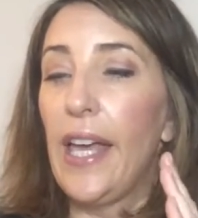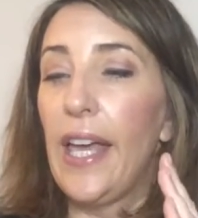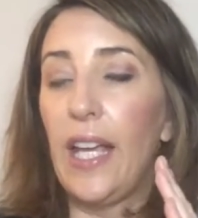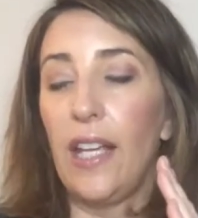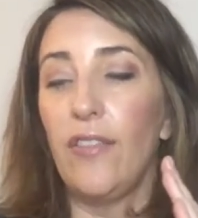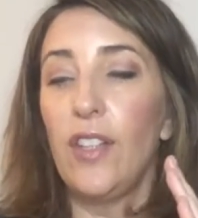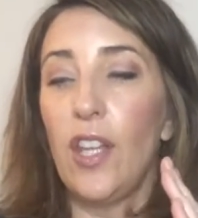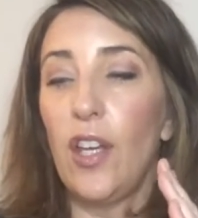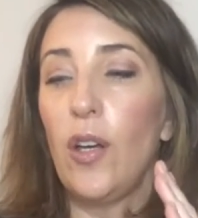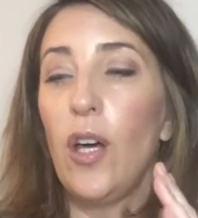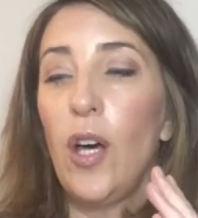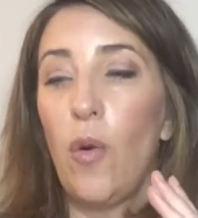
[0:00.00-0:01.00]
Even
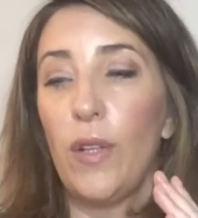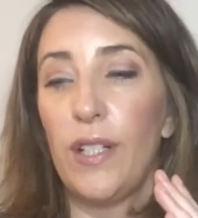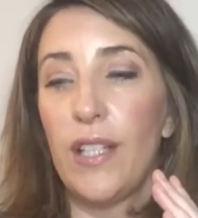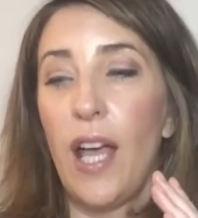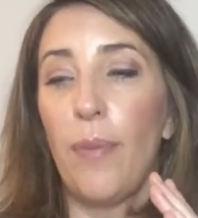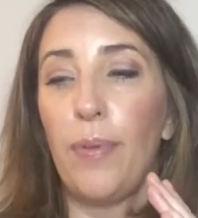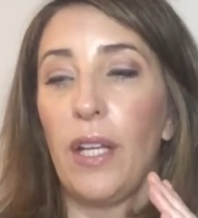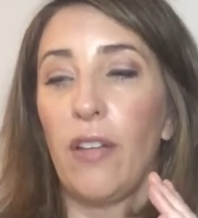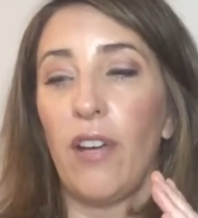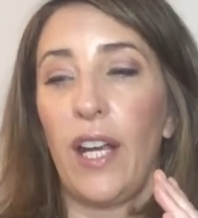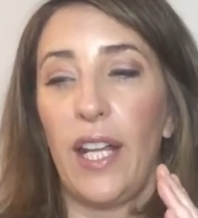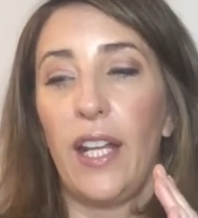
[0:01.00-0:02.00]
though what is happening
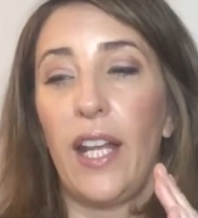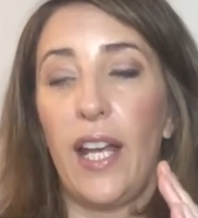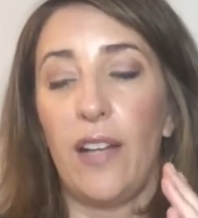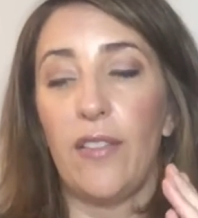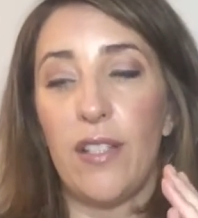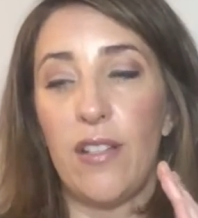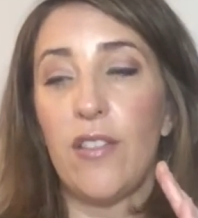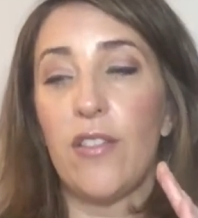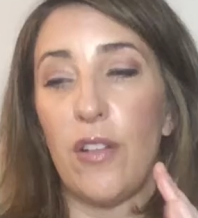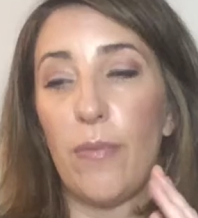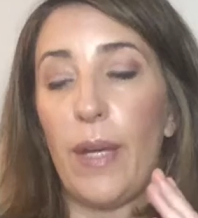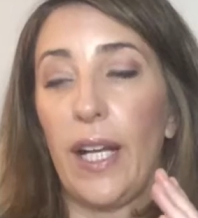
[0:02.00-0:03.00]
right now is
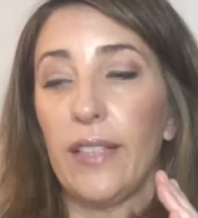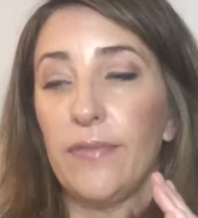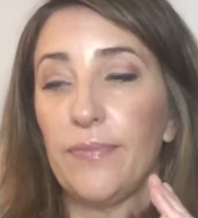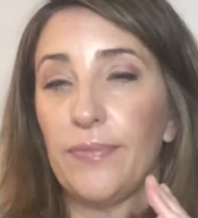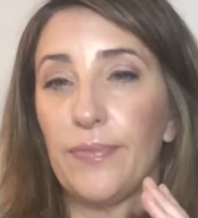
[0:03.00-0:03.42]
disturbing,